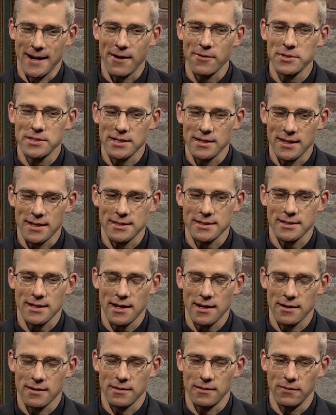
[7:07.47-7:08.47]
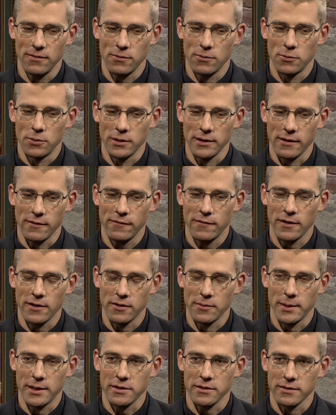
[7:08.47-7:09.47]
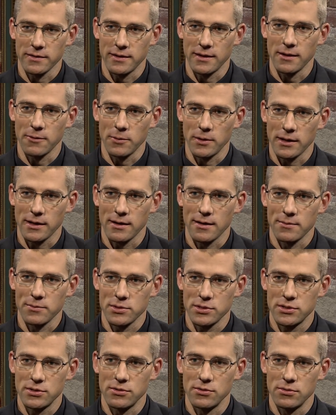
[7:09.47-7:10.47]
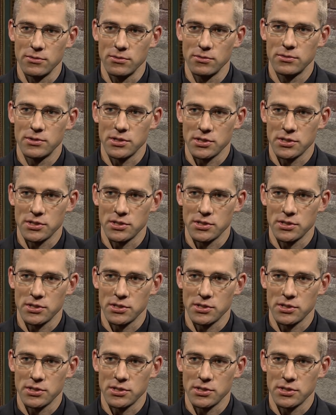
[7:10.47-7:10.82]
and I would say that's kind of really a fundamental thing when it comes to